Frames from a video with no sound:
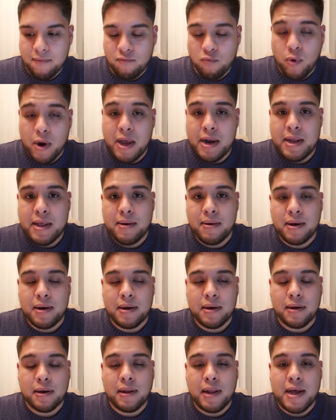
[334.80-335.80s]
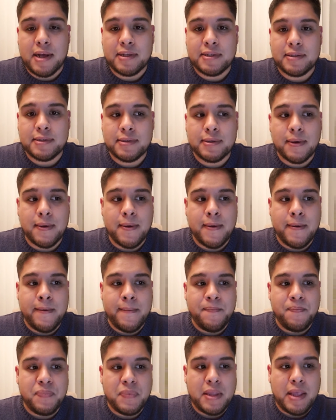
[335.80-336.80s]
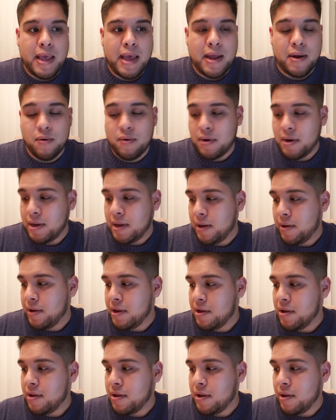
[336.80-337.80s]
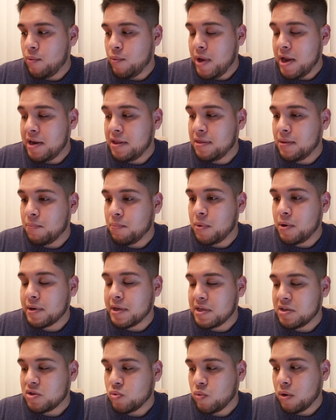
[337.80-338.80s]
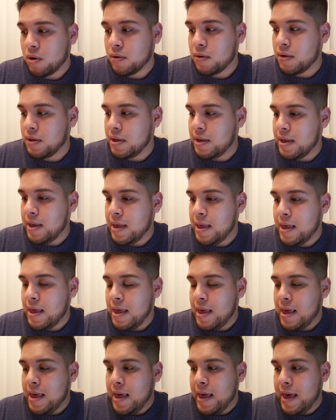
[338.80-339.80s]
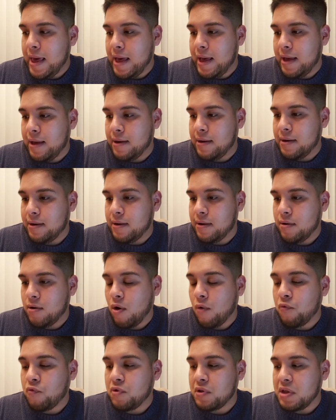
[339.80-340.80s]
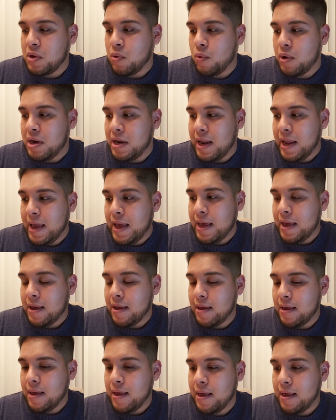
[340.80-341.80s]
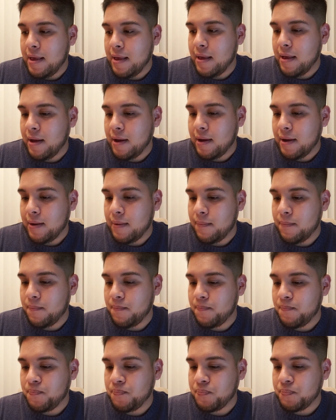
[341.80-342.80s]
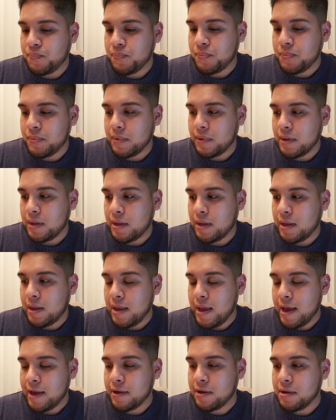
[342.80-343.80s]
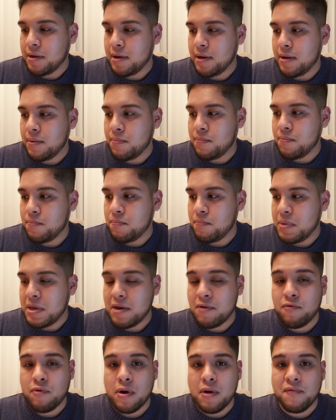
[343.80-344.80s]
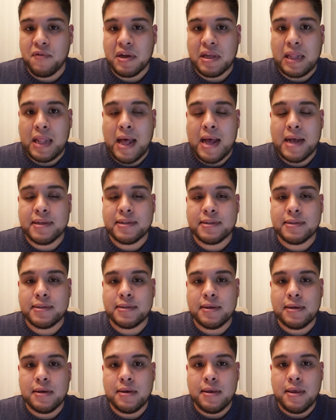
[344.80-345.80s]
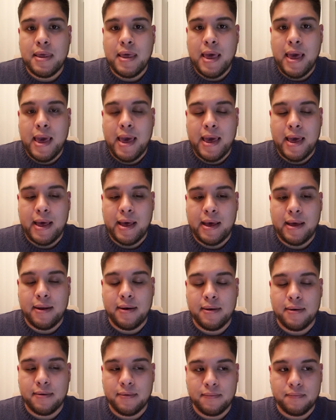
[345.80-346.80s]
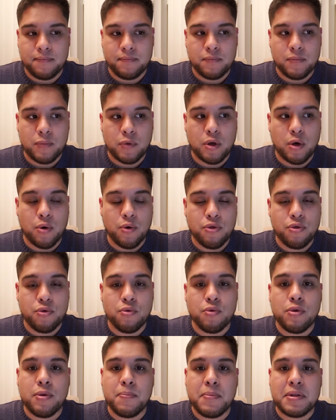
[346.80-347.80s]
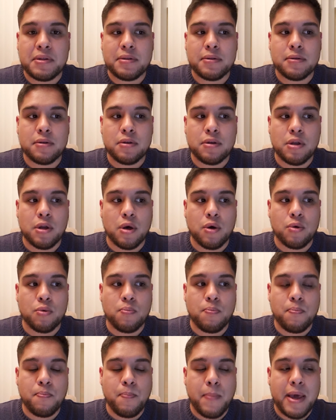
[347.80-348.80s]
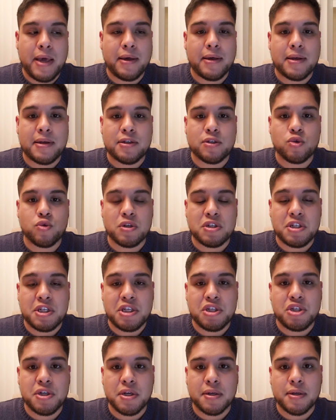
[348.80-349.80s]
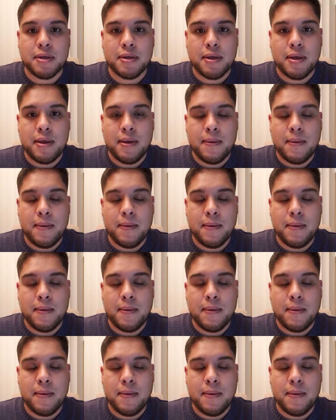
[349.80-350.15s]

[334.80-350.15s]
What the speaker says: read in class and read in the book as well. And hopefully one day I could be in front of a class and go through make a strategic